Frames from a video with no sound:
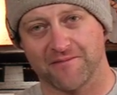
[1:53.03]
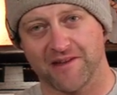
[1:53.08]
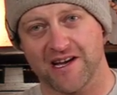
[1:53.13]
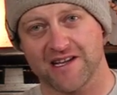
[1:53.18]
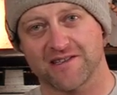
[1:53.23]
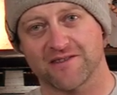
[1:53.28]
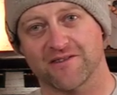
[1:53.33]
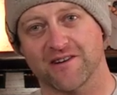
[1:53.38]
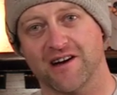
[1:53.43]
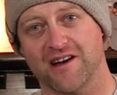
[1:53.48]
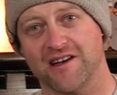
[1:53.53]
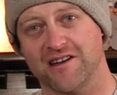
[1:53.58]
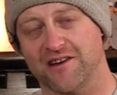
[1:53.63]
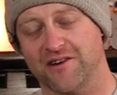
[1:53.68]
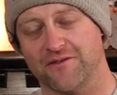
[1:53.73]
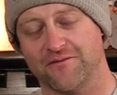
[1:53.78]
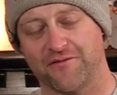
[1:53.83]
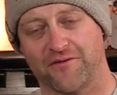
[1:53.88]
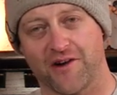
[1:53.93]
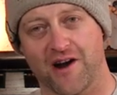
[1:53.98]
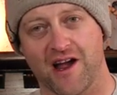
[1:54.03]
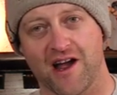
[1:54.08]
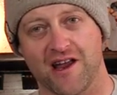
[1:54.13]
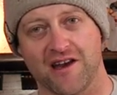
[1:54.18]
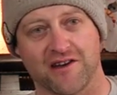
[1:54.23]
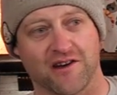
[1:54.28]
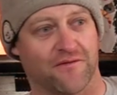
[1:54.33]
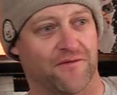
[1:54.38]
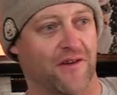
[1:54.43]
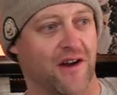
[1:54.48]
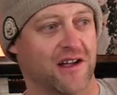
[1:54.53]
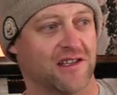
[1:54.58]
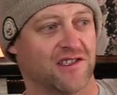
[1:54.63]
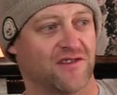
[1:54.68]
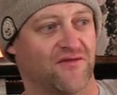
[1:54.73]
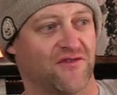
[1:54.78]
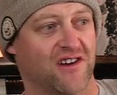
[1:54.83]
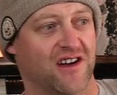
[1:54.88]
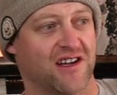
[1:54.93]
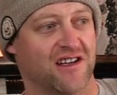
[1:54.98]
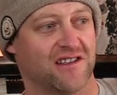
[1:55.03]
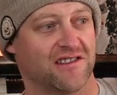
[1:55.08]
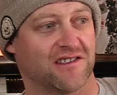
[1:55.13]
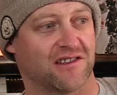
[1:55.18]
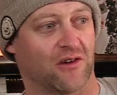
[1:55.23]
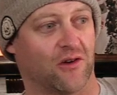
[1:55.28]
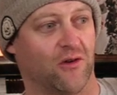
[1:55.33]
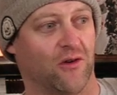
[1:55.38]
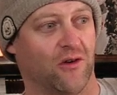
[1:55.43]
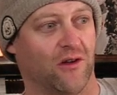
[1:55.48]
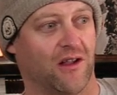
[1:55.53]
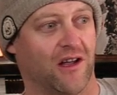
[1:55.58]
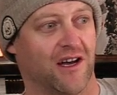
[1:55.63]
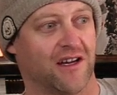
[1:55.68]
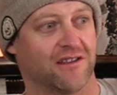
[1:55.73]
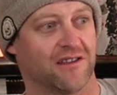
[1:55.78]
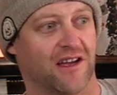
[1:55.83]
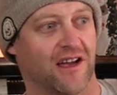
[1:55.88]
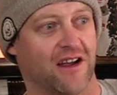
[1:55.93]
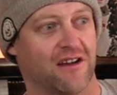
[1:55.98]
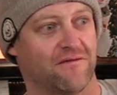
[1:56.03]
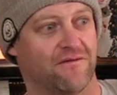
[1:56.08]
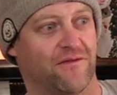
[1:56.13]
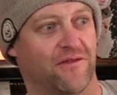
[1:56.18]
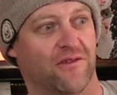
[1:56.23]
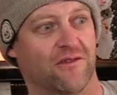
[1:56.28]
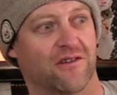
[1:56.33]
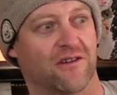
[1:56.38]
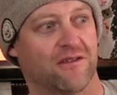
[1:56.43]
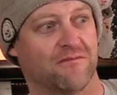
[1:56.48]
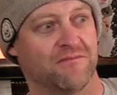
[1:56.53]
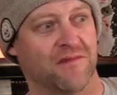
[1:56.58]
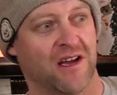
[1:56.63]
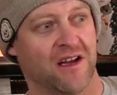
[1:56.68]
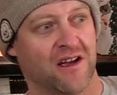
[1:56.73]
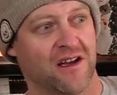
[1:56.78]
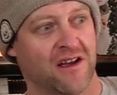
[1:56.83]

That's right, your friend, your friend's friends, a whole online forum,